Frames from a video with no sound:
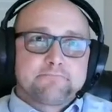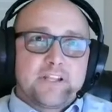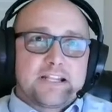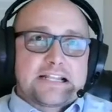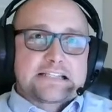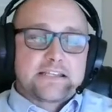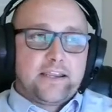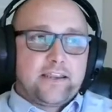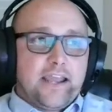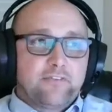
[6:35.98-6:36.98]
Let's
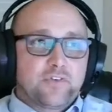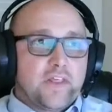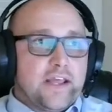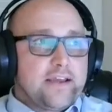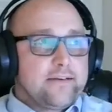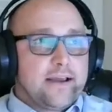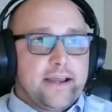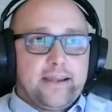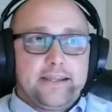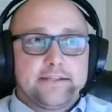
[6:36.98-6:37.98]
see. After that,
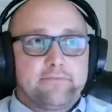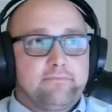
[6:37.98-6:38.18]
I